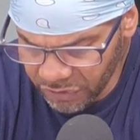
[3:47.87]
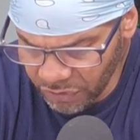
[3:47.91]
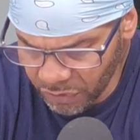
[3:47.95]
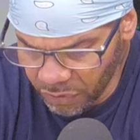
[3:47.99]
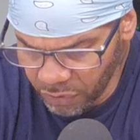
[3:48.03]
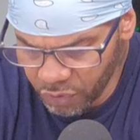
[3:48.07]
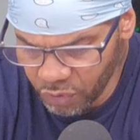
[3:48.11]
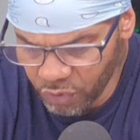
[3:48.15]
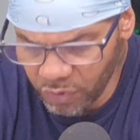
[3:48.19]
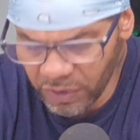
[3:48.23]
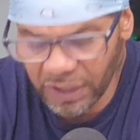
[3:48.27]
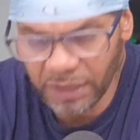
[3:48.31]

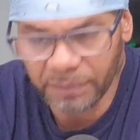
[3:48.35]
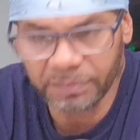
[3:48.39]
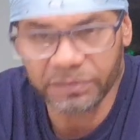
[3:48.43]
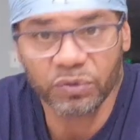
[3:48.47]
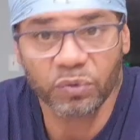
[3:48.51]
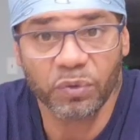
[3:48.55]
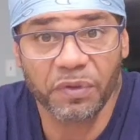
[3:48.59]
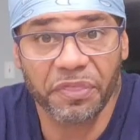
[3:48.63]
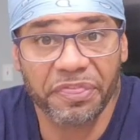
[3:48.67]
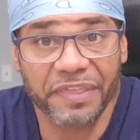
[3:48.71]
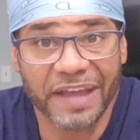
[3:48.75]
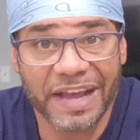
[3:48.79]
so you get up
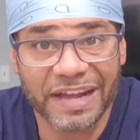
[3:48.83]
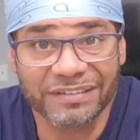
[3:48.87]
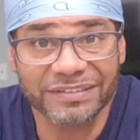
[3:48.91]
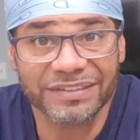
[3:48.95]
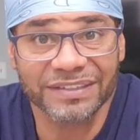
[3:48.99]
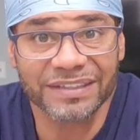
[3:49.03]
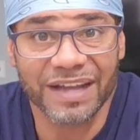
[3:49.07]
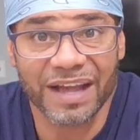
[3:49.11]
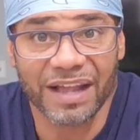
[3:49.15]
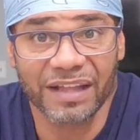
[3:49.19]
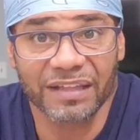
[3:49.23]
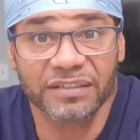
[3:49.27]
to
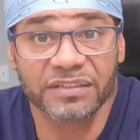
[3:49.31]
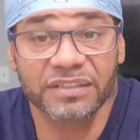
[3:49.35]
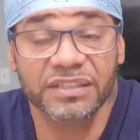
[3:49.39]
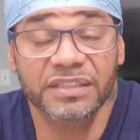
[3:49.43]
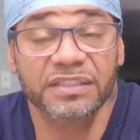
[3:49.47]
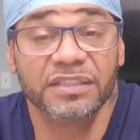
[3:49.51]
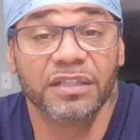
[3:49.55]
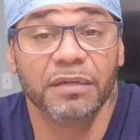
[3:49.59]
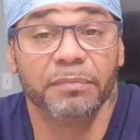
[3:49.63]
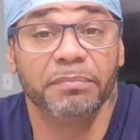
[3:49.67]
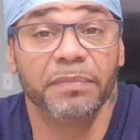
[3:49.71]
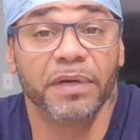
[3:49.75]
$1,000.
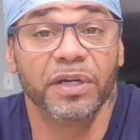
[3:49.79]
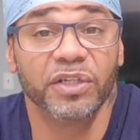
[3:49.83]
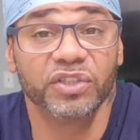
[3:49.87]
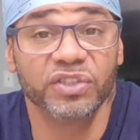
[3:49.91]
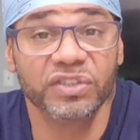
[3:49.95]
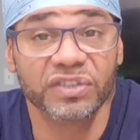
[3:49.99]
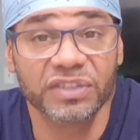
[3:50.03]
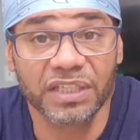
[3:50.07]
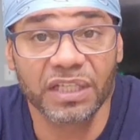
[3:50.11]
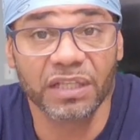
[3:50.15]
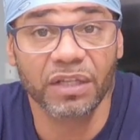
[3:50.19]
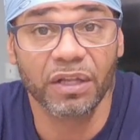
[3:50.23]
These are
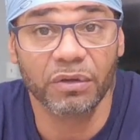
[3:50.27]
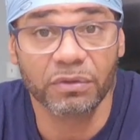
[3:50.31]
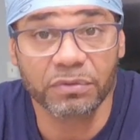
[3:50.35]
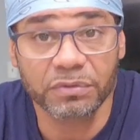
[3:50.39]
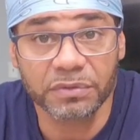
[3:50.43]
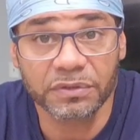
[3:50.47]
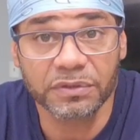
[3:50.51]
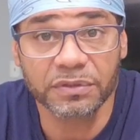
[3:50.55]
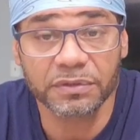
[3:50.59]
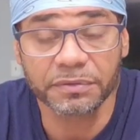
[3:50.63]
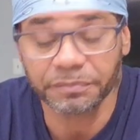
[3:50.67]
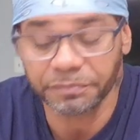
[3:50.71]
emergency
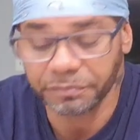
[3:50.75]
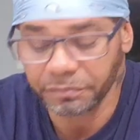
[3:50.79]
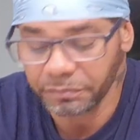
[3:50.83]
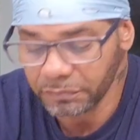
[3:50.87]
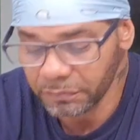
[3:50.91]
loans.